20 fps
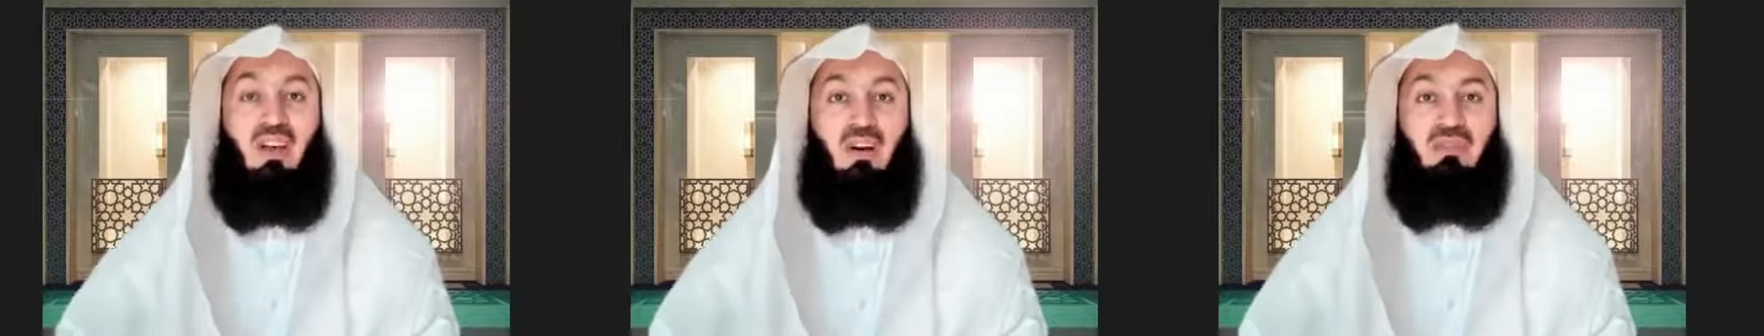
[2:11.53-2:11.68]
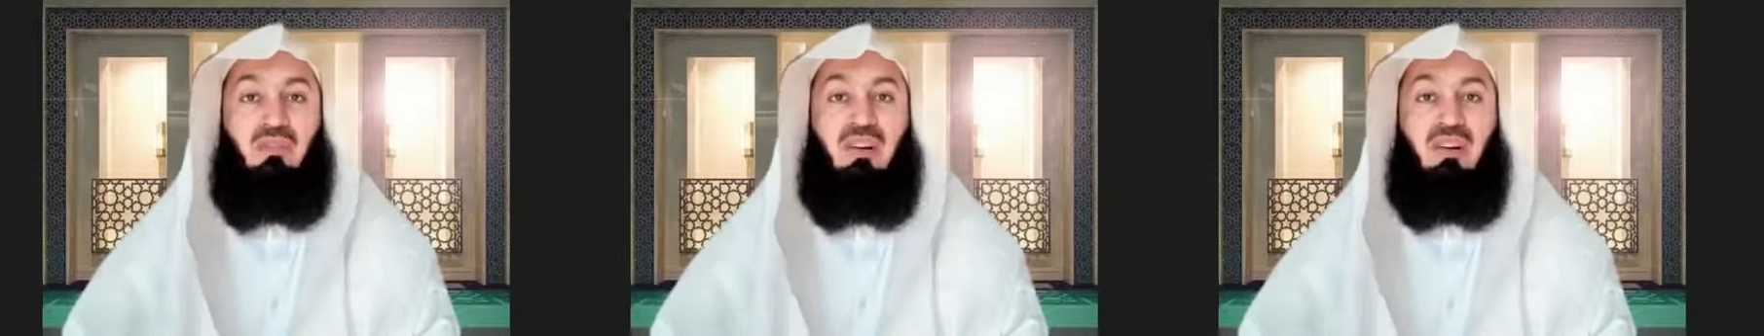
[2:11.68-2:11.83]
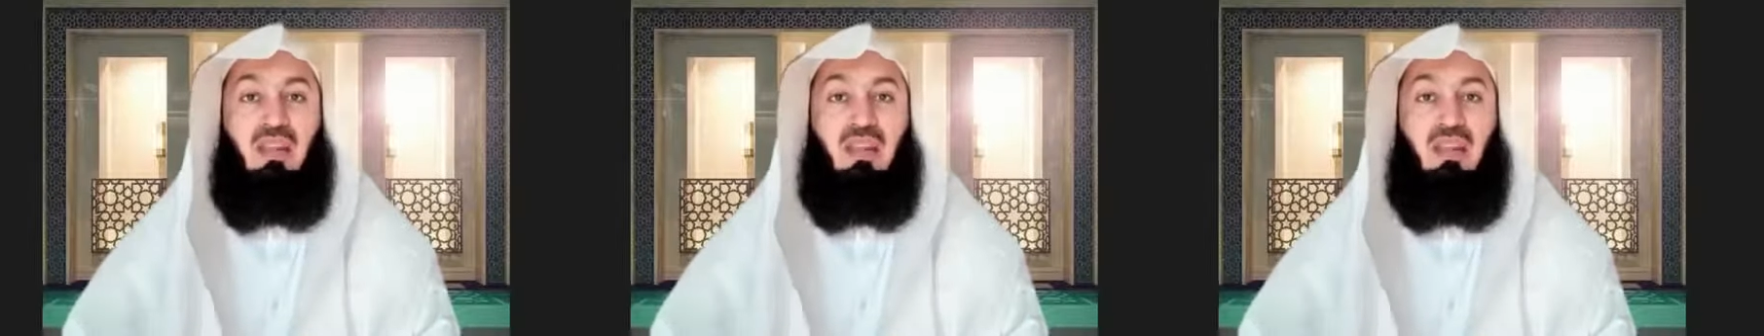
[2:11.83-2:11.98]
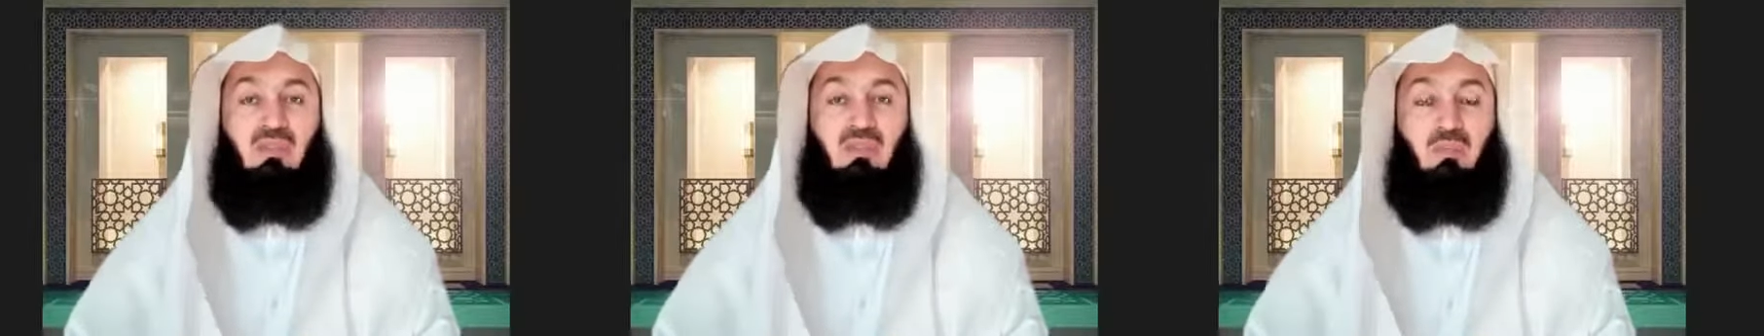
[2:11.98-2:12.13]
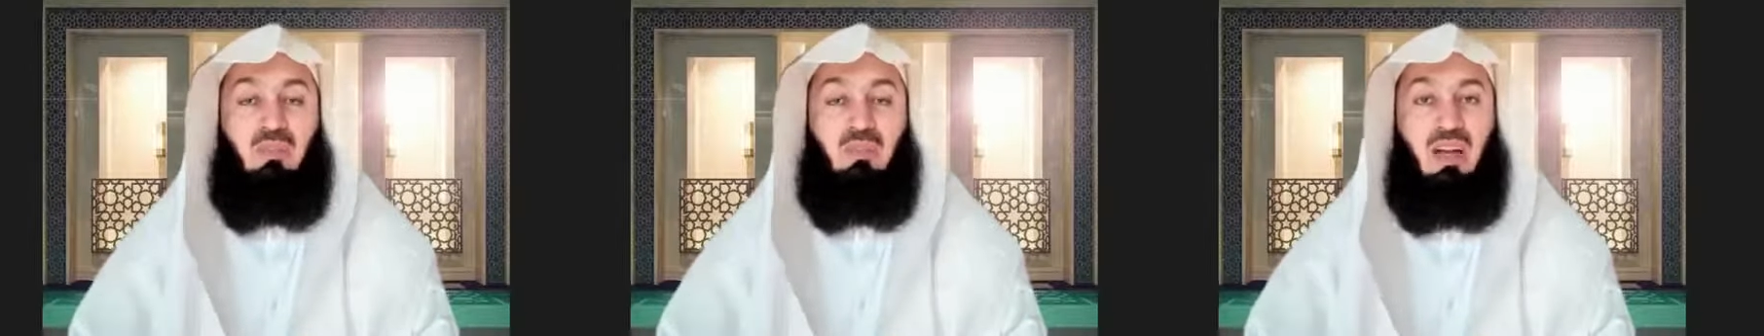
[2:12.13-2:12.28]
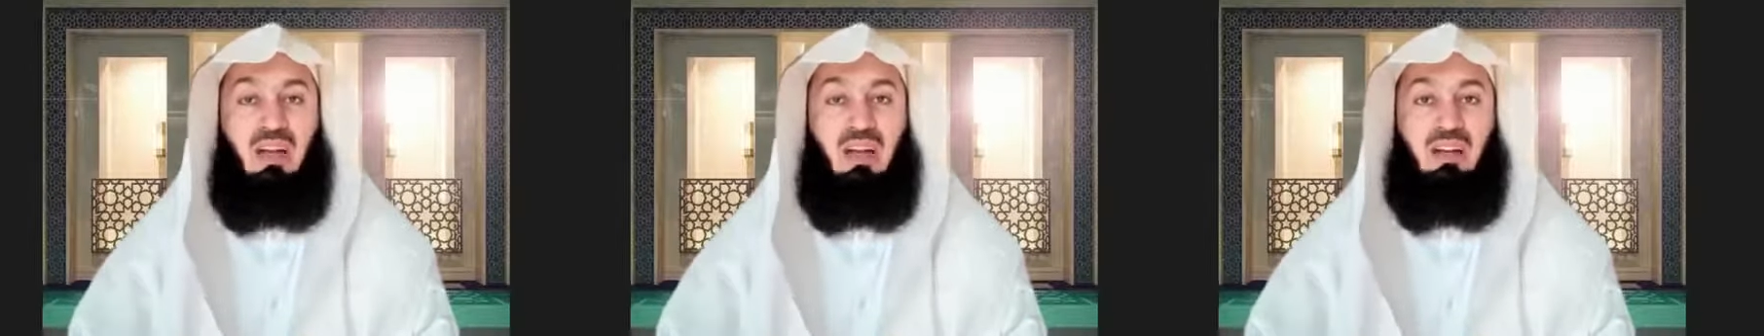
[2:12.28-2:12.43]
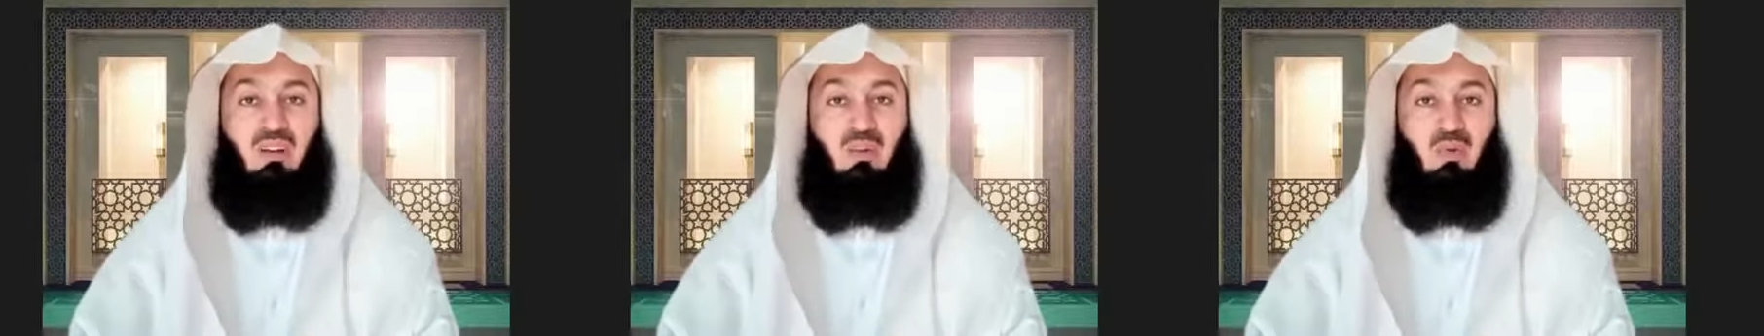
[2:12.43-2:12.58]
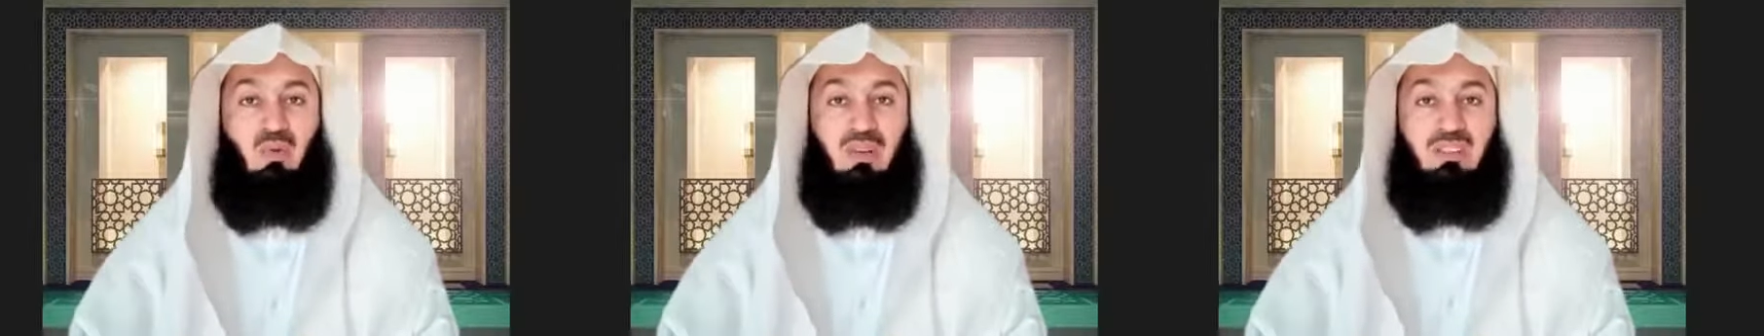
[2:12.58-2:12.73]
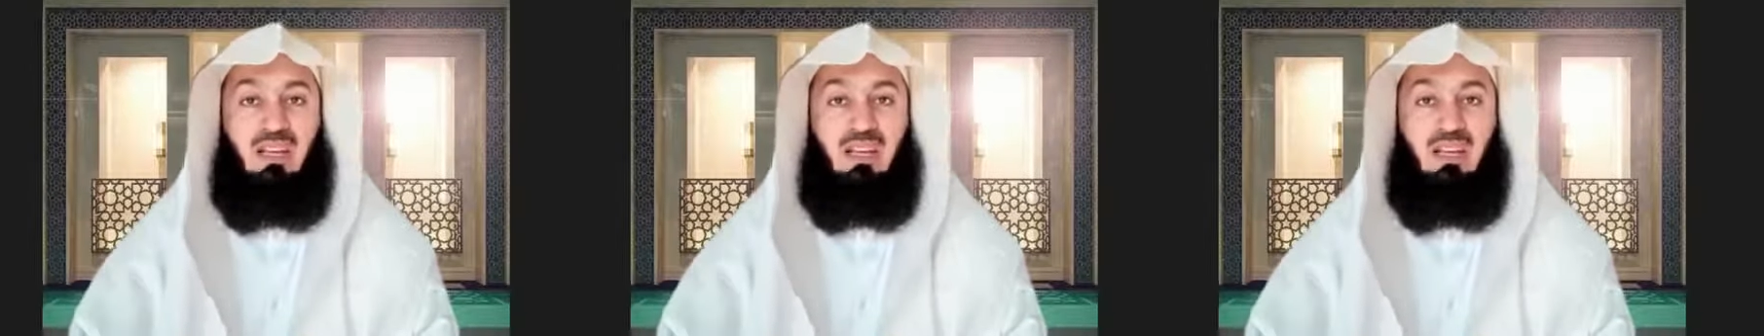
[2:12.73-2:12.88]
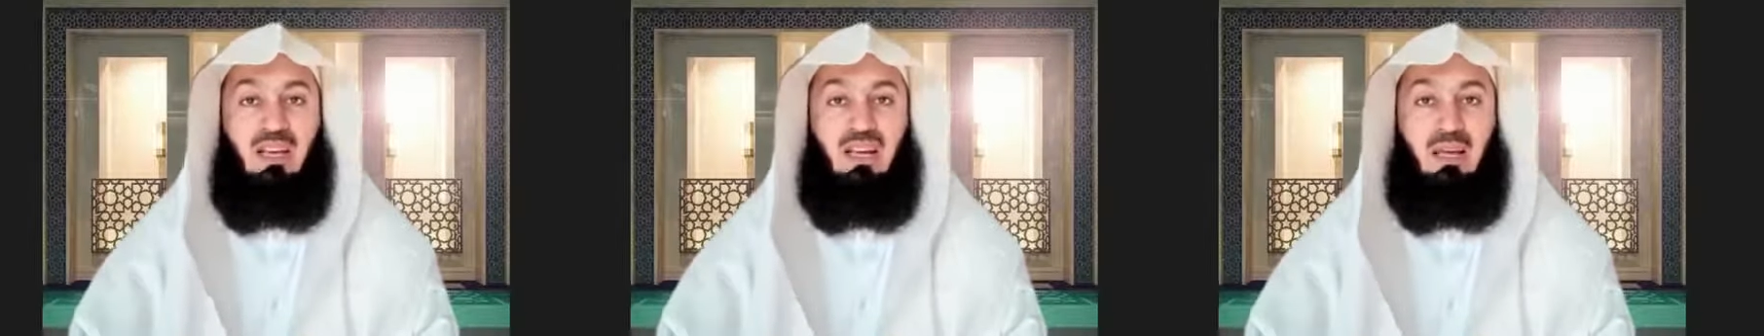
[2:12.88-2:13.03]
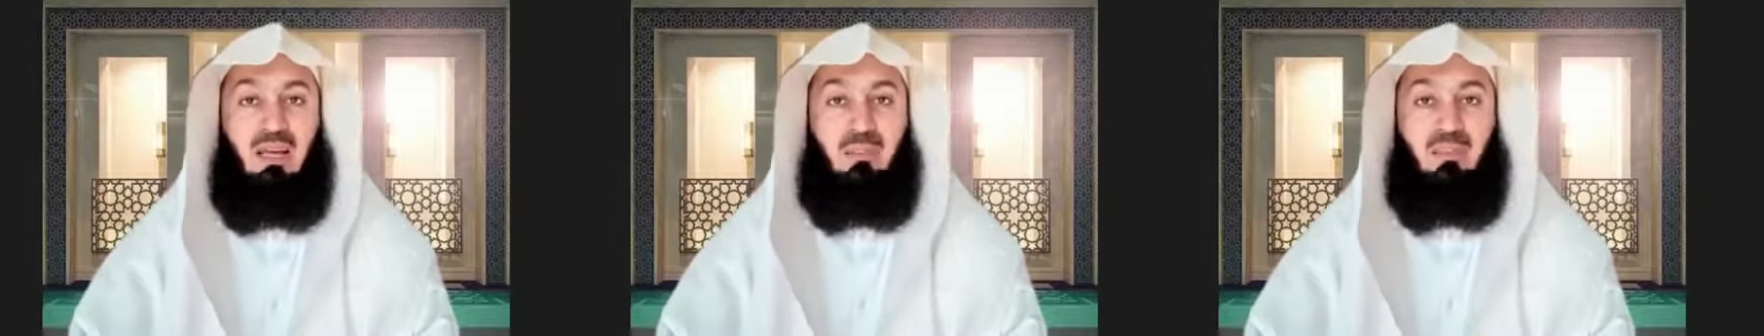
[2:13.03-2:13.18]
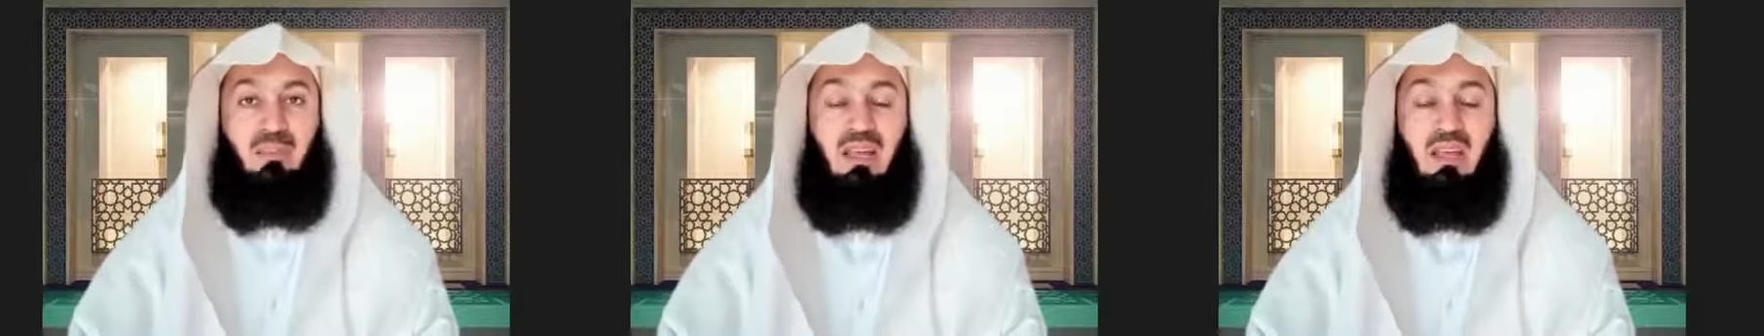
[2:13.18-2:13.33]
of Allah subhanahu wa ta'ala.